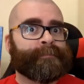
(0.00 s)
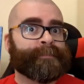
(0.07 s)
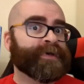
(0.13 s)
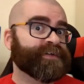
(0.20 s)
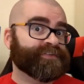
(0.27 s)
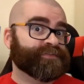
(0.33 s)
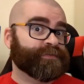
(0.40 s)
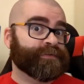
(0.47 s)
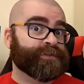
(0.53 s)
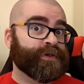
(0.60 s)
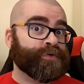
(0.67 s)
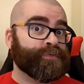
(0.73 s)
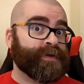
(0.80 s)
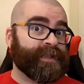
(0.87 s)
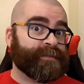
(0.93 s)
But
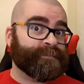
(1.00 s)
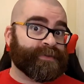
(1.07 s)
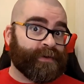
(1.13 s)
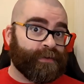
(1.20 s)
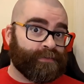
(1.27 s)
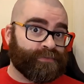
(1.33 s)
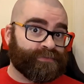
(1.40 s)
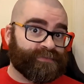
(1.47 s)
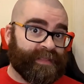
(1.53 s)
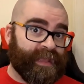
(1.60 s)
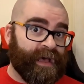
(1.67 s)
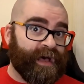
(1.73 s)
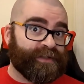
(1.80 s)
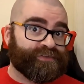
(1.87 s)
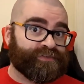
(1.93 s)
lo and behold,
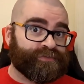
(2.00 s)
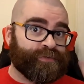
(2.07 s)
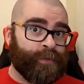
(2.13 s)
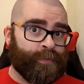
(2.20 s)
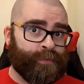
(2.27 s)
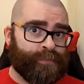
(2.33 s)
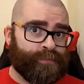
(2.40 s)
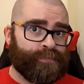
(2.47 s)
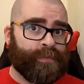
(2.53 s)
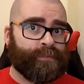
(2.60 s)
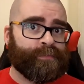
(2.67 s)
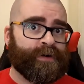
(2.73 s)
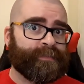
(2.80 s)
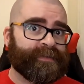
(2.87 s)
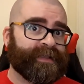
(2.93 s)
there are two
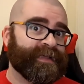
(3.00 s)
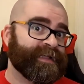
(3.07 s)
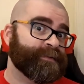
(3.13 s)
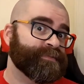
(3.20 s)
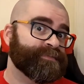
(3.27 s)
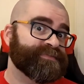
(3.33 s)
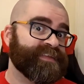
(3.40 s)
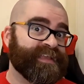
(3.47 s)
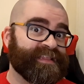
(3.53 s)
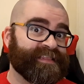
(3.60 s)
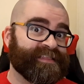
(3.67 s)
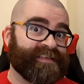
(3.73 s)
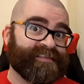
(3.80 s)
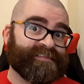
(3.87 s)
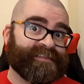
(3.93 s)
Wobbler albums
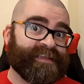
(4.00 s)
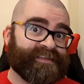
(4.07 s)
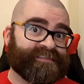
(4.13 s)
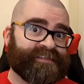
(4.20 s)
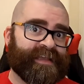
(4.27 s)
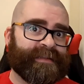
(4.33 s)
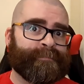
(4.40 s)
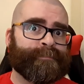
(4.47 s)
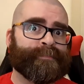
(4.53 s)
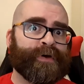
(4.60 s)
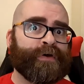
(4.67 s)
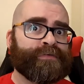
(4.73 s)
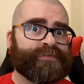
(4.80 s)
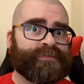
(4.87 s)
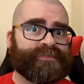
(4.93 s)
in this list, and
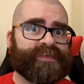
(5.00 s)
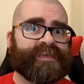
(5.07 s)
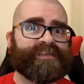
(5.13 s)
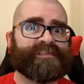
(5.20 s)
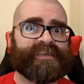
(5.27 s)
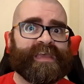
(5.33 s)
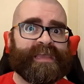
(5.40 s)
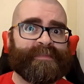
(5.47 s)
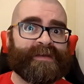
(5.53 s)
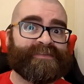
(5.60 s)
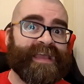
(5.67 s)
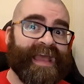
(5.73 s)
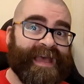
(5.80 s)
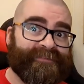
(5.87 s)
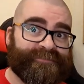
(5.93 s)
both of these came
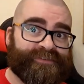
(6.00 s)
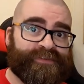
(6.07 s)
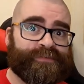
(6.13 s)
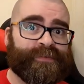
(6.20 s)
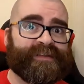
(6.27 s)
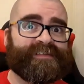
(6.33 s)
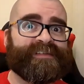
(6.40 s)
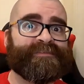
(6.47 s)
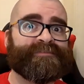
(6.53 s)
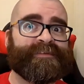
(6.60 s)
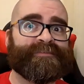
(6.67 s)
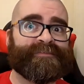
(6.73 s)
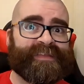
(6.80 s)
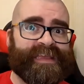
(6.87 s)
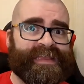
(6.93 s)
out after
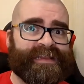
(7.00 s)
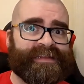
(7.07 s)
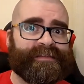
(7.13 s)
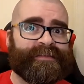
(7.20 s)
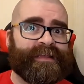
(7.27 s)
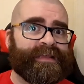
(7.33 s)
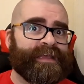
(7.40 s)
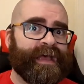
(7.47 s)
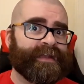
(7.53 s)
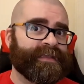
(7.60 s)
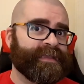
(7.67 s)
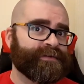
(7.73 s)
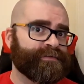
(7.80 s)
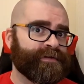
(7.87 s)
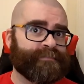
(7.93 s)
2015, an
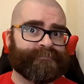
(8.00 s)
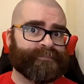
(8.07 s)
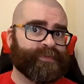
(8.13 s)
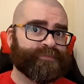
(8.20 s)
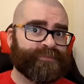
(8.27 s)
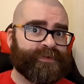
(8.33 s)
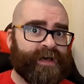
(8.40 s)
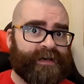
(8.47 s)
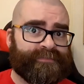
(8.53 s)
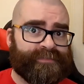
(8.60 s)
era far,